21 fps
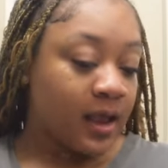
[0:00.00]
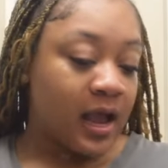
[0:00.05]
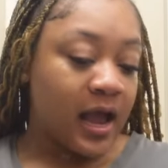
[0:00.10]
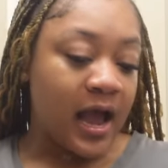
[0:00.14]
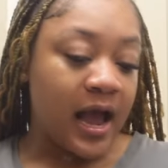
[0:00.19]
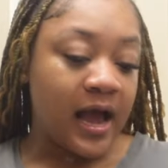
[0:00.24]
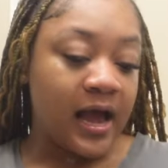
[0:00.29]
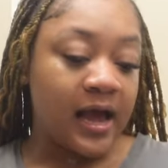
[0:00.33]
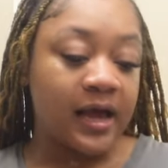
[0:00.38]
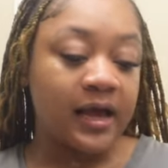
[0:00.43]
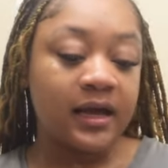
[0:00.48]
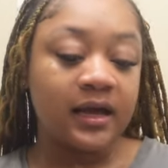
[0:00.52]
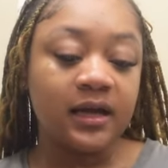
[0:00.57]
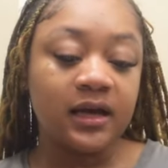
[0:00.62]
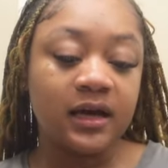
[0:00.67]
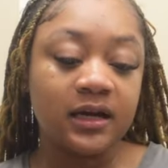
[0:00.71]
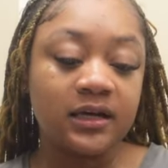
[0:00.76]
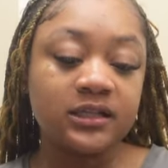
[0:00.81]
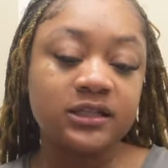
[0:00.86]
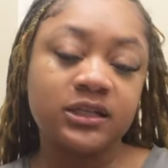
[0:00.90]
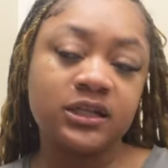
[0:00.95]
I
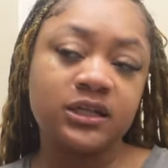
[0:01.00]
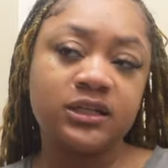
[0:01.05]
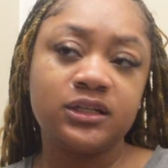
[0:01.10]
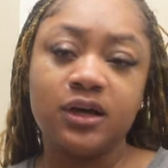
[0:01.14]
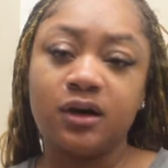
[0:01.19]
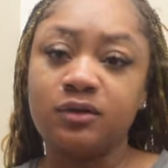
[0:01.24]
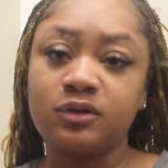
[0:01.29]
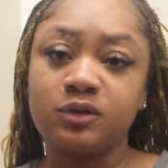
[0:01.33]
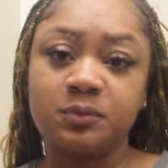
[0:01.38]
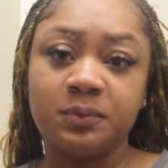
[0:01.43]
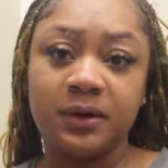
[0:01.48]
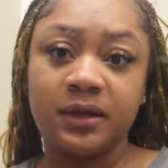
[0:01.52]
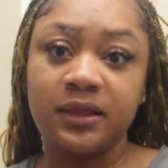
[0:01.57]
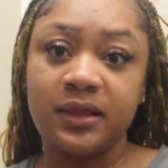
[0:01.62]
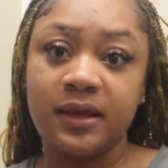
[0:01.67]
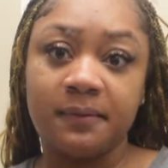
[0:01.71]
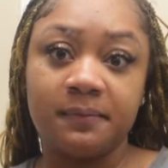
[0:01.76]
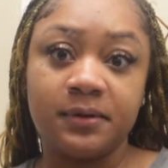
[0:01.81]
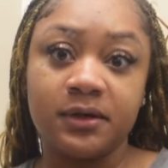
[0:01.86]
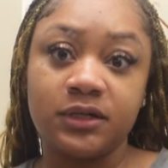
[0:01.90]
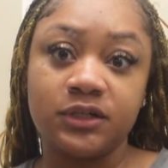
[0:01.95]
honestly don't spend
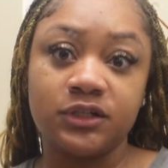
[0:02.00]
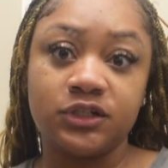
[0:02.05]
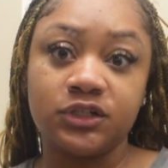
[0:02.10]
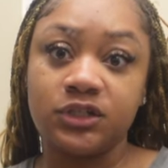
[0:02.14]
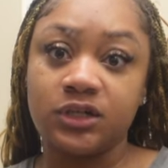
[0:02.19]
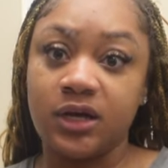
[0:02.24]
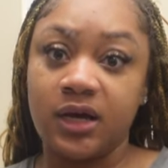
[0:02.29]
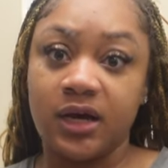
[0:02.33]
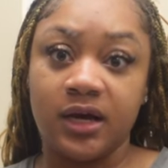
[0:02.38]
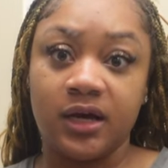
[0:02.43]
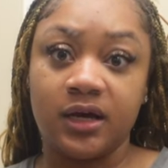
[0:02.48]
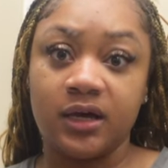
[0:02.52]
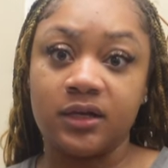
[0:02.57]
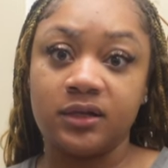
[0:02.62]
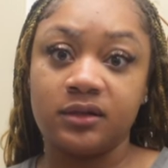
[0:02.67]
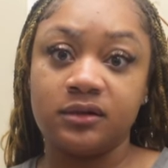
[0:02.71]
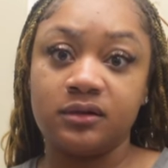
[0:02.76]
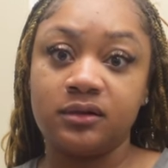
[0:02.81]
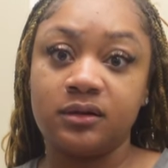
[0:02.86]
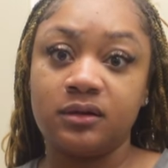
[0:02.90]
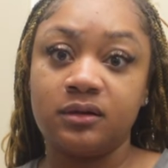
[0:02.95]
that much
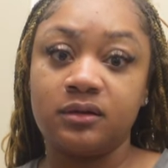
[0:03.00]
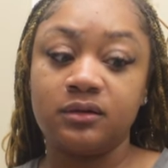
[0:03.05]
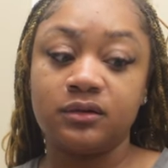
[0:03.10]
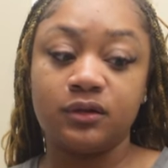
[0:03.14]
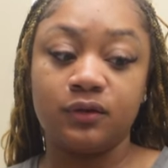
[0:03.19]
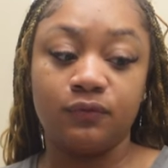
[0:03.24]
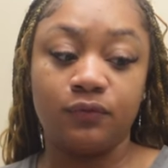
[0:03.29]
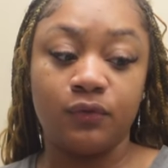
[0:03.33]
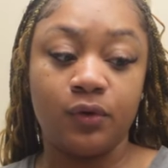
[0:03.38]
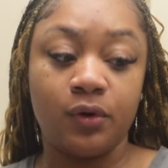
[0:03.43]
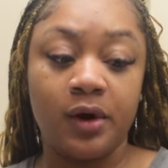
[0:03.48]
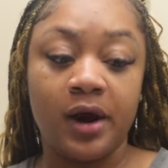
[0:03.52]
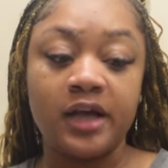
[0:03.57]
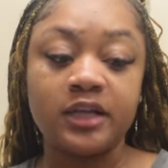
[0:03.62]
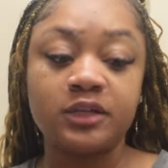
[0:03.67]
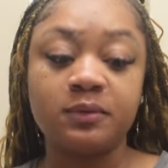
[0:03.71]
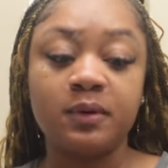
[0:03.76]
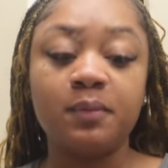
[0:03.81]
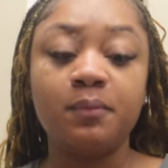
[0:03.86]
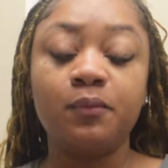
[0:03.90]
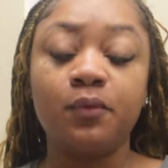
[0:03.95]
at Sephora. I
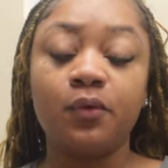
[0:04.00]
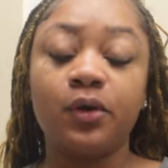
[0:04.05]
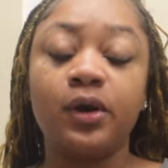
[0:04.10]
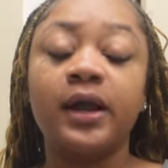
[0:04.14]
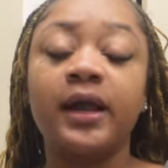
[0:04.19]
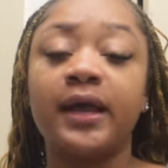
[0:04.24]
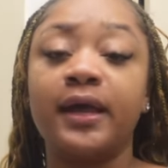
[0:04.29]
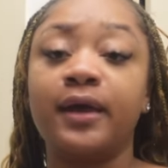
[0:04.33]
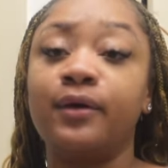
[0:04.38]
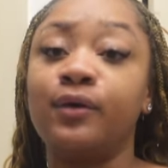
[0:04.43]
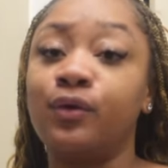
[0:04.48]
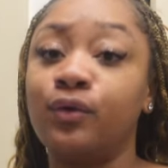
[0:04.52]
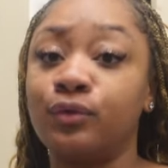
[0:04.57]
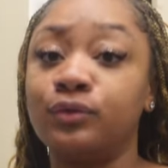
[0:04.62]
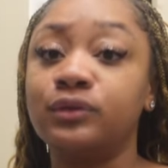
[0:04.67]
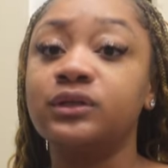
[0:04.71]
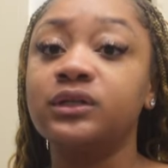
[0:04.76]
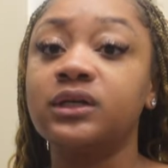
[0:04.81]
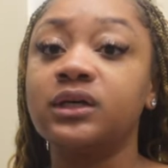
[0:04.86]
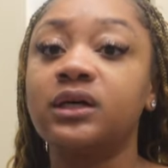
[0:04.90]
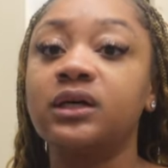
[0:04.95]
spend more at
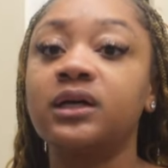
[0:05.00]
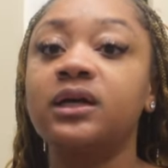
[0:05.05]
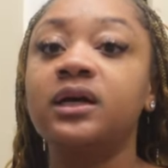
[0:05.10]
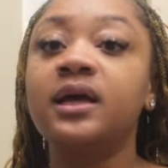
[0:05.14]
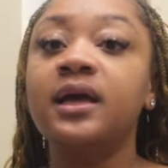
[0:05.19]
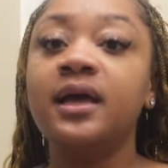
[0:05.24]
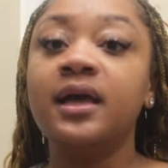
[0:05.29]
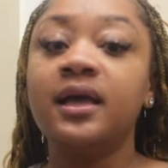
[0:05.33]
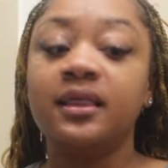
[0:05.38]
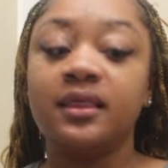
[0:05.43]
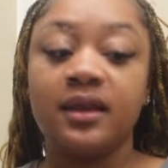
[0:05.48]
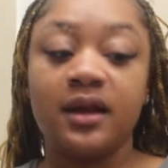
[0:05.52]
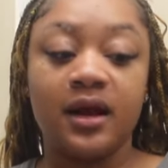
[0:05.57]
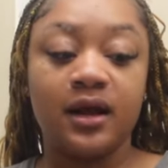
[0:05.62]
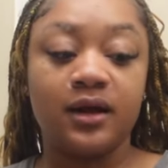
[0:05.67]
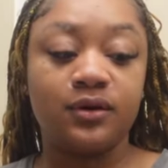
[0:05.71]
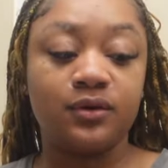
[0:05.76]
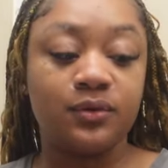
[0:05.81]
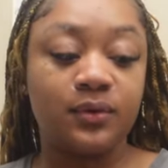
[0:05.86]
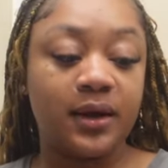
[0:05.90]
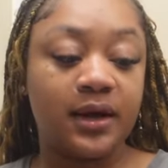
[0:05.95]
Ulta than I
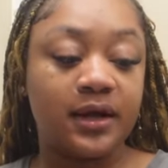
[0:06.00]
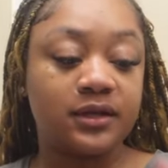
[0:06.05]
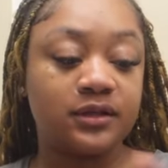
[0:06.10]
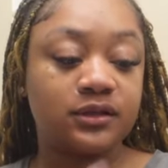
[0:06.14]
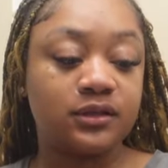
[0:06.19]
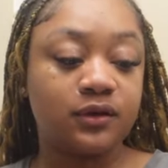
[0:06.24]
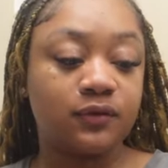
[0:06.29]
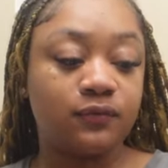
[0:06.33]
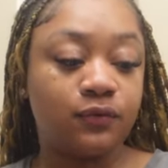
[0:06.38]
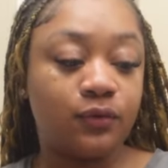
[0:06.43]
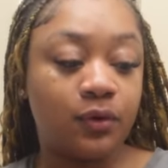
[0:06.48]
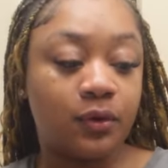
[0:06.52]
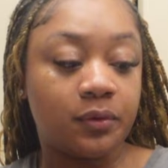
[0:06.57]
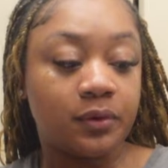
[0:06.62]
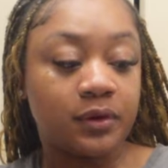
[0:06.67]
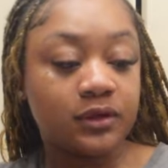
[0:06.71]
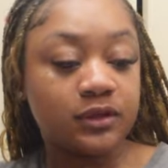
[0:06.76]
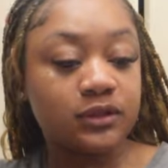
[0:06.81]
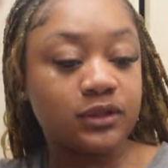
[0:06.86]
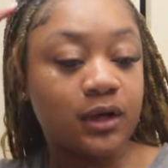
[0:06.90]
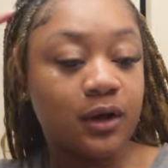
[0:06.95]
do at
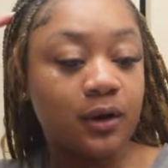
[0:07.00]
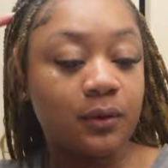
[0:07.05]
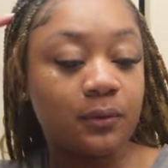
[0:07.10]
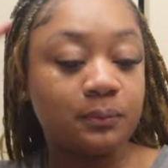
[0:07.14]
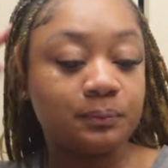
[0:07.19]
Sephora, so